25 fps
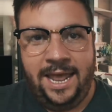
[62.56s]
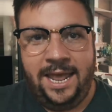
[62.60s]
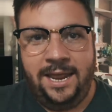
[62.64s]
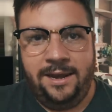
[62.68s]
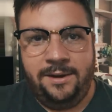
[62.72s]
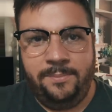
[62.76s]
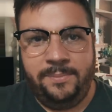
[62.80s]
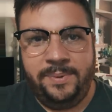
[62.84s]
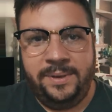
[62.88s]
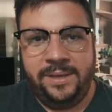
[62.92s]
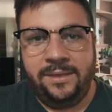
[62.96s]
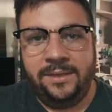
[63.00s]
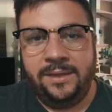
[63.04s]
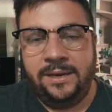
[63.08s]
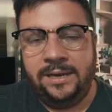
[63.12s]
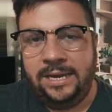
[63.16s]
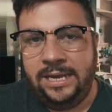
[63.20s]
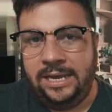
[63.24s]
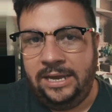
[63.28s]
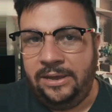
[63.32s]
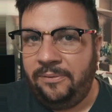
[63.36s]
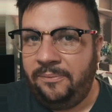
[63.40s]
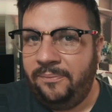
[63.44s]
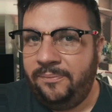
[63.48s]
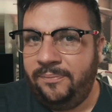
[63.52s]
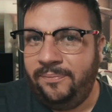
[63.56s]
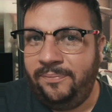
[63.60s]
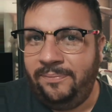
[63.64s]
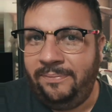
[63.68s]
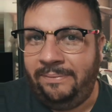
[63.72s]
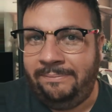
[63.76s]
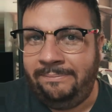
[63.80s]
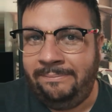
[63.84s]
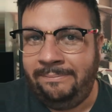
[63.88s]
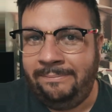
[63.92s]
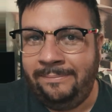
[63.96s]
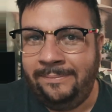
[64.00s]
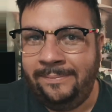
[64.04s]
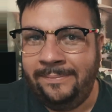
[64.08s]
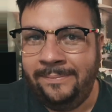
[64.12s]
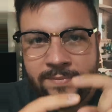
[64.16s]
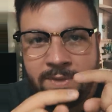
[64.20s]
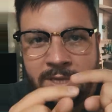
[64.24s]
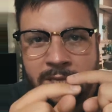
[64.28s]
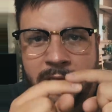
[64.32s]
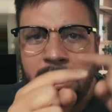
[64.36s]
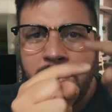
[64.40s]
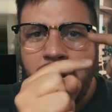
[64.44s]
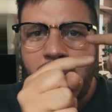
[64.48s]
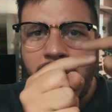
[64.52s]
edibility.
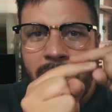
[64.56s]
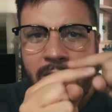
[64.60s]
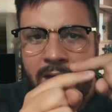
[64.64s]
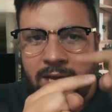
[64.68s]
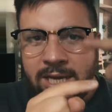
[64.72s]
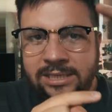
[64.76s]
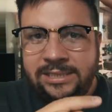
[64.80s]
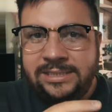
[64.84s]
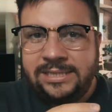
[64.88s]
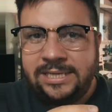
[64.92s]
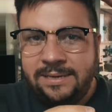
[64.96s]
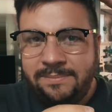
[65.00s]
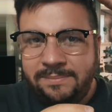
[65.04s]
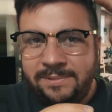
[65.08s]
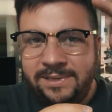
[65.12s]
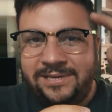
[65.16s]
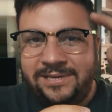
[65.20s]
You know, like a deep